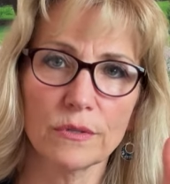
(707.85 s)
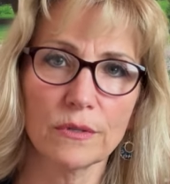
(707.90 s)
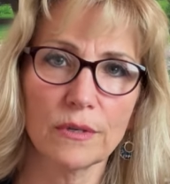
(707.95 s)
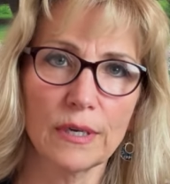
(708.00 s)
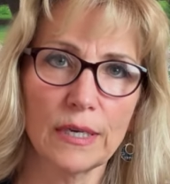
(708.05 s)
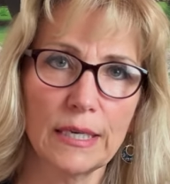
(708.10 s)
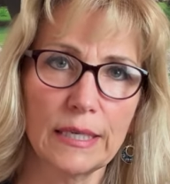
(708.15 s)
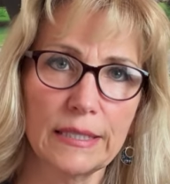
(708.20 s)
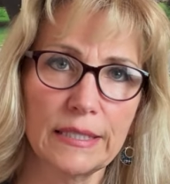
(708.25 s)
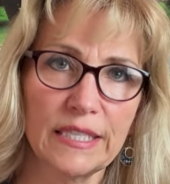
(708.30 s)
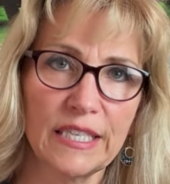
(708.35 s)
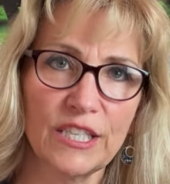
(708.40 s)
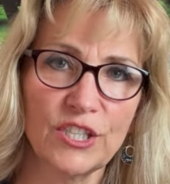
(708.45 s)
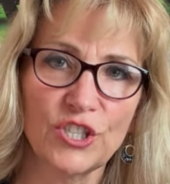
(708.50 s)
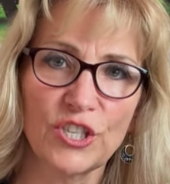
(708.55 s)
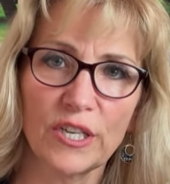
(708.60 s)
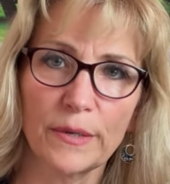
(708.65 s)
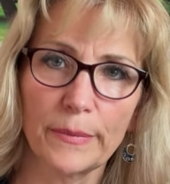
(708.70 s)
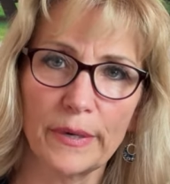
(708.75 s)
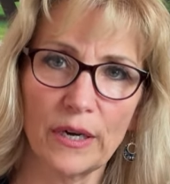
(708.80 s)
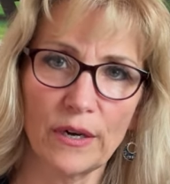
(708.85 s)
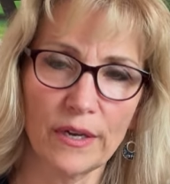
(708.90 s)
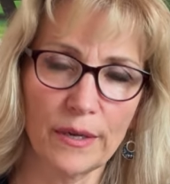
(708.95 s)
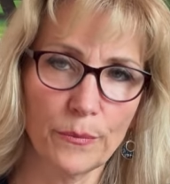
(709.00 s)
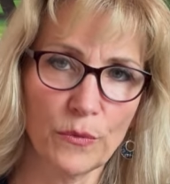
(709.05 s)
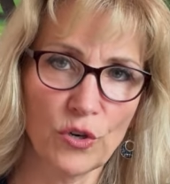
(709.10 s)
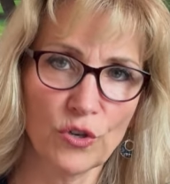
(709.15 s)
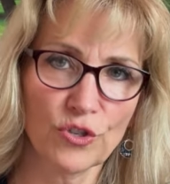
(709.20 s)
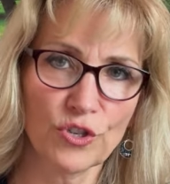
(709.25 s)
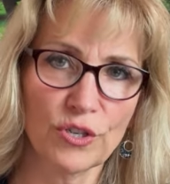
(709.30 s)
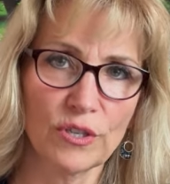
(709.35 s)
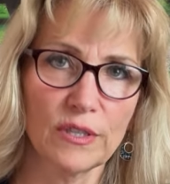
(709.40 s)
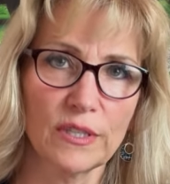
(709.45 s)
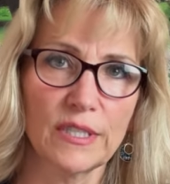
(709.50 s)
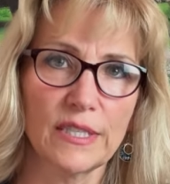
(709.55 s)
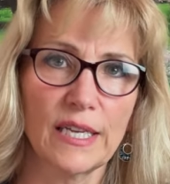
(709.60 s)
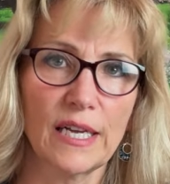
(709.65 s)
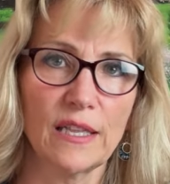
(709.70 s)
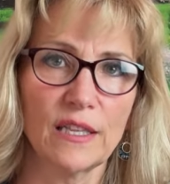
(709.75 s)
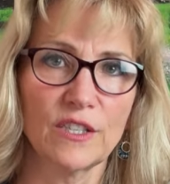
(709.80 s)
uh, teaching about emotional
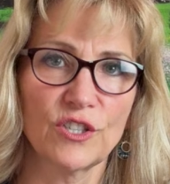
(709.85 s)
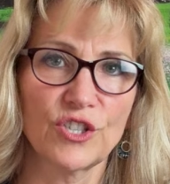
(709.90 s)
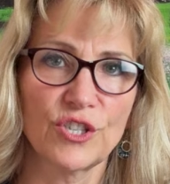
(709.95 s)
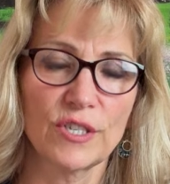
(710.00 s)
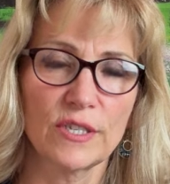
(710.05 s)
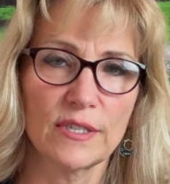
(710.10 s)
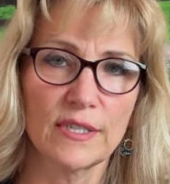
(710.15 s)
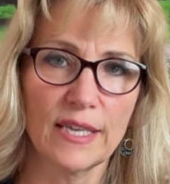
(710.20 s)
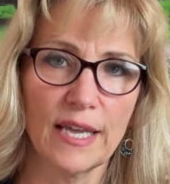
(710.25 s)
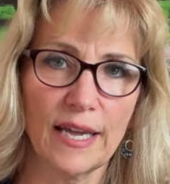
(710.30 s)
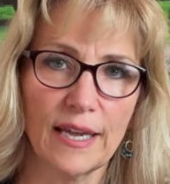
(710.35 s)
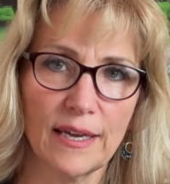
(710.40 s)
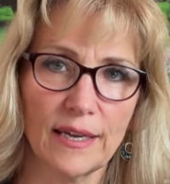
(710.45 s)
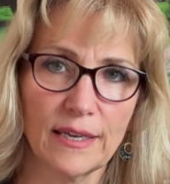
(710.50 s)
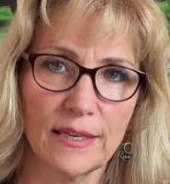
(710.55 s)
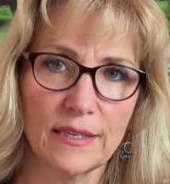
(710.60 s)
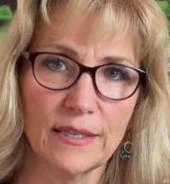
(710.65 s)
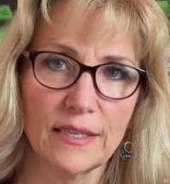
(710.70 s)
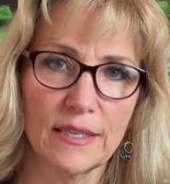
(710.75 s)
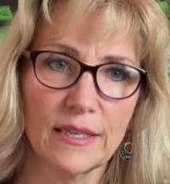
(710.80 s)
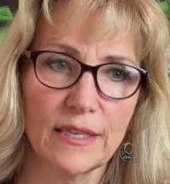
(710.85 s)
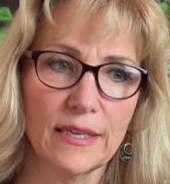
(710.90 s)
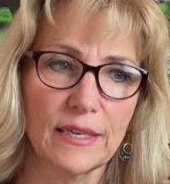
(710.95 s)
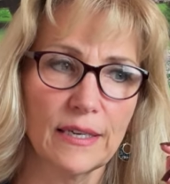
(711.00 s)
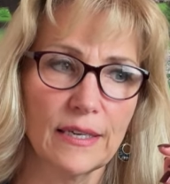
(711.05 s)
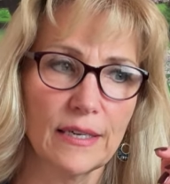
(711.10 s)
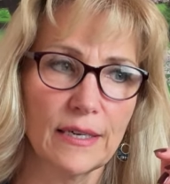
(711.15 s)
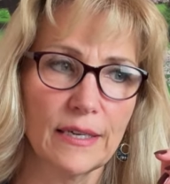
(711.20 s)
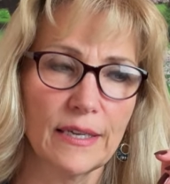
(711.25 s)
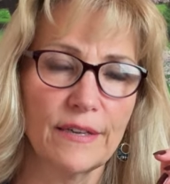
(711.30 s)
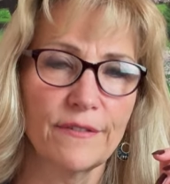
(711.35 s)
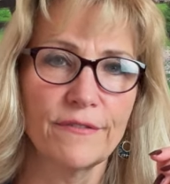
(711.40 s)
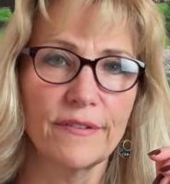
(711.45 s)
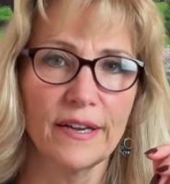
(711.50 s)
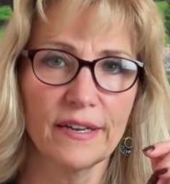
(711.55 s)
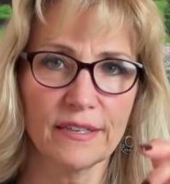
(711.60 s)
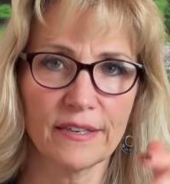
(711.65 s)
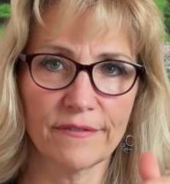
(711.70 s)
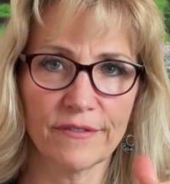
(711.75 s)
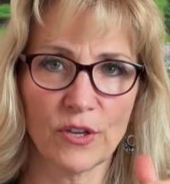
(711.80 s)
intelligence and uh,
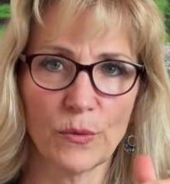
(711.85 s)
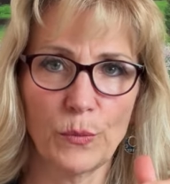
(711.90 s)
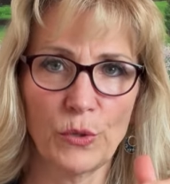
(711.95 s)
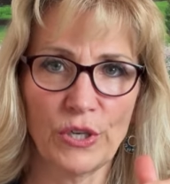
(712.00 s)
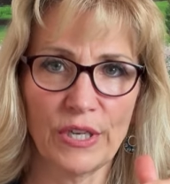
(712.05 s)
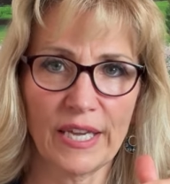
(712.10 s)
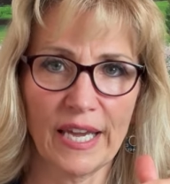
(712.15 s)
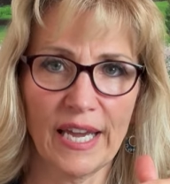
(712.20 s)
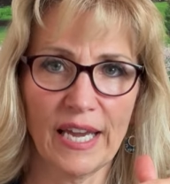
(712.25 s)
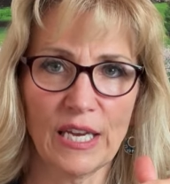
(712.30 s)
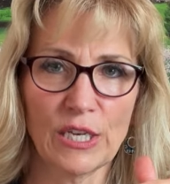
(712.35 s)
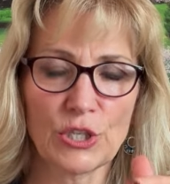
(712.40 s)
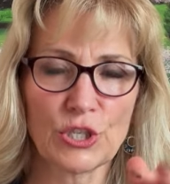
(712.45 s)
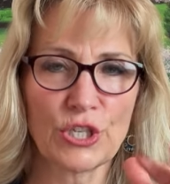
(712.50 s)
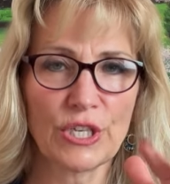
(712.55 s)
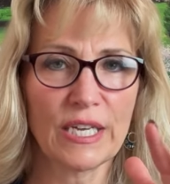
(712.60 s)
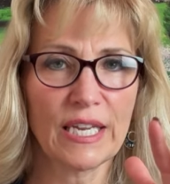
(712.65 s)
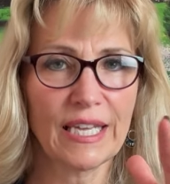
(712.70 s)
effective communication.